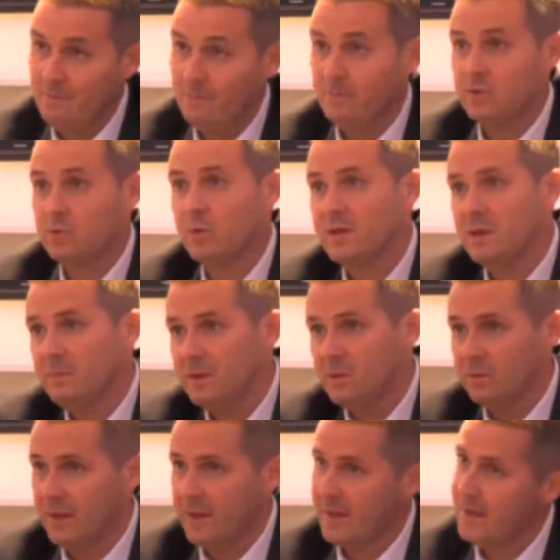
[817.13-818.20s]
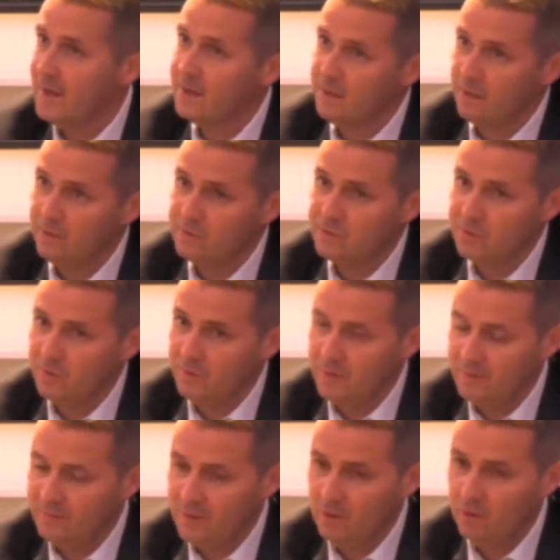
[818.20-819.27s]
between the middle they can go to, and
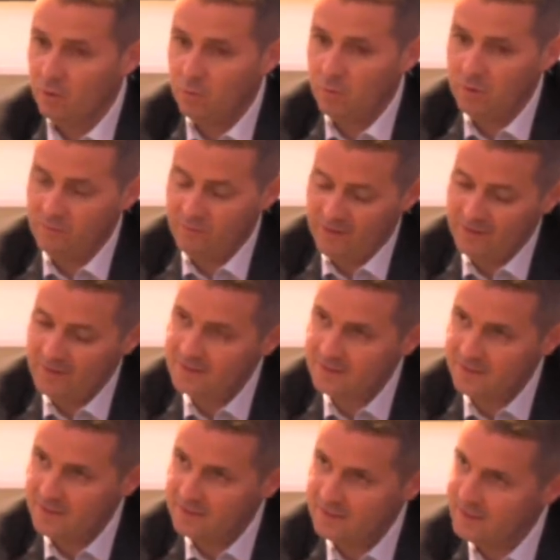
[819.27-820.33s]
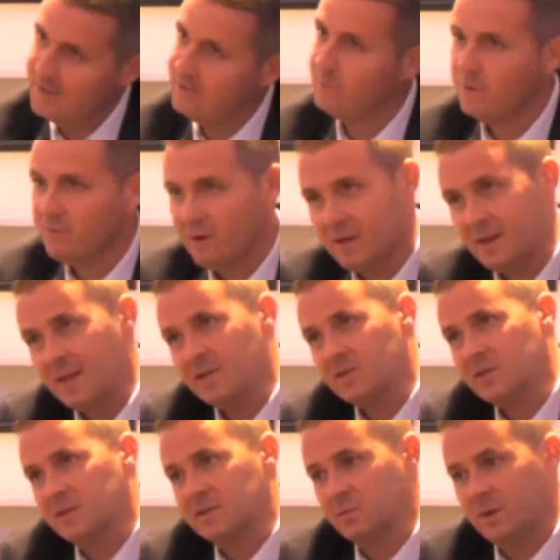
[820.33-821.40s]
if they're not quite ready this season, they'll be ready
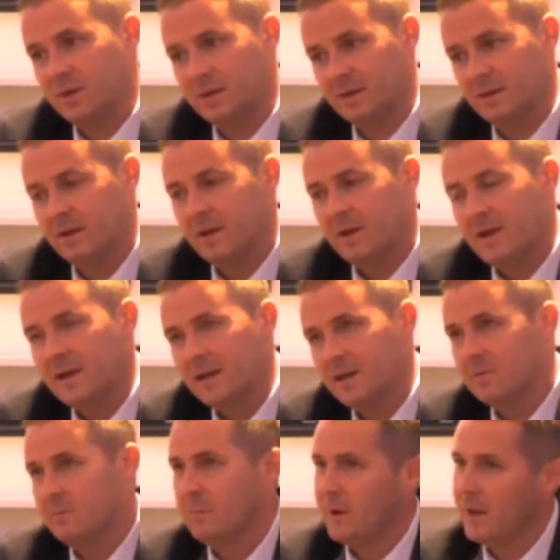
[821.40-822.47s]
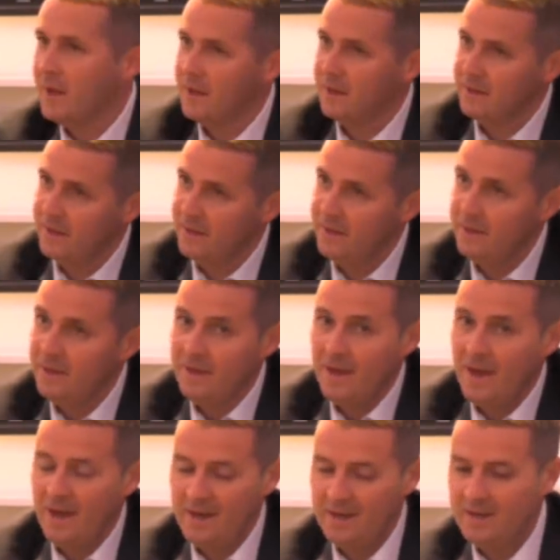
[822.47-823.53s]
next year, so we can get them playing there.
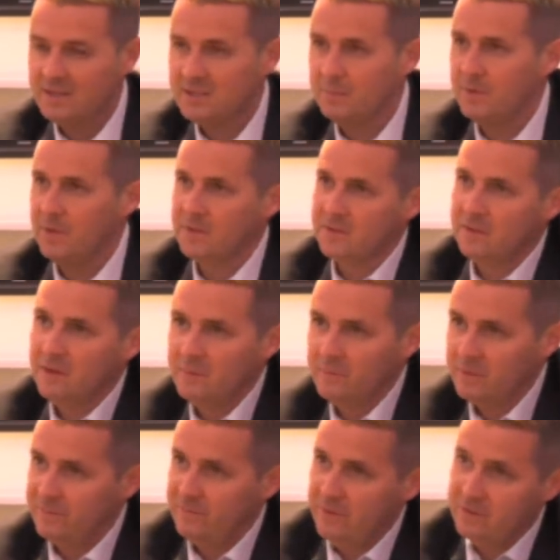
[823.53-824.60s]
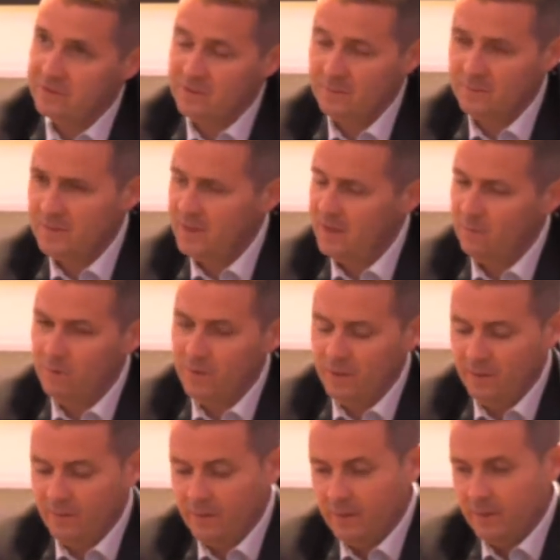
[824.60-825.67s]
And there needs to be a time with the first team. So yeah,
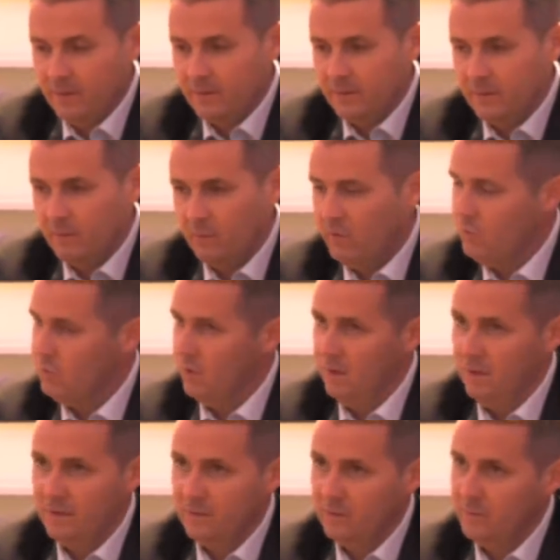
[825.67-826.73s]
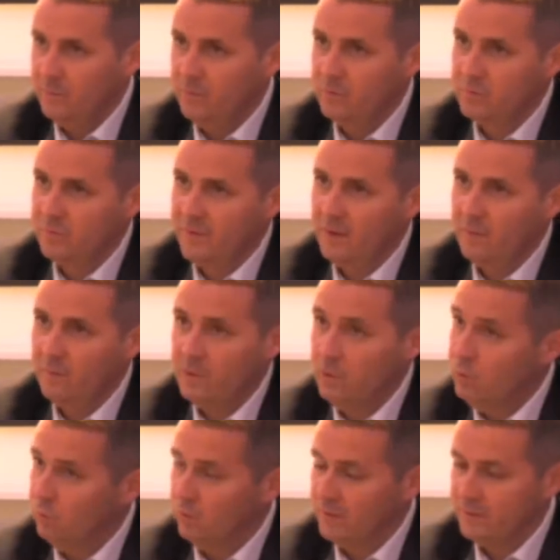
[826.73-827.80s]
we're all aligned on the board with that. We
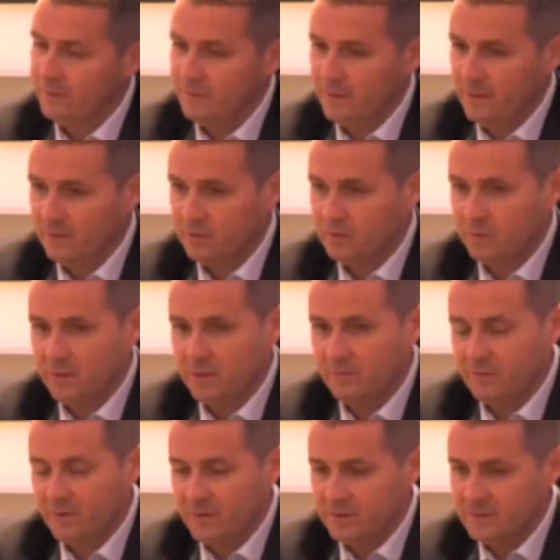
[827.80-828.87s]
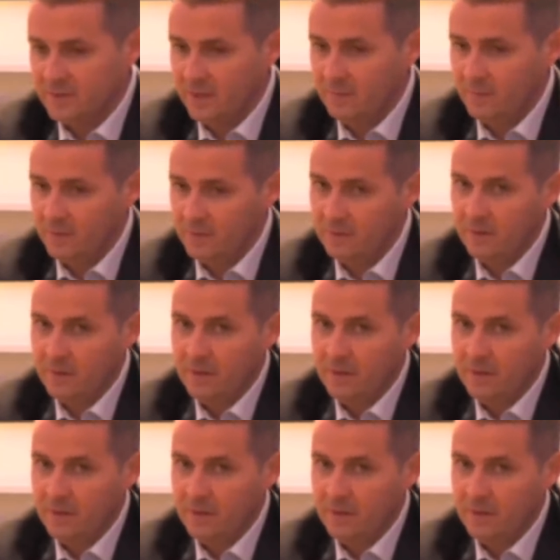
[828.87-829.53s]
all want the under 23s team, and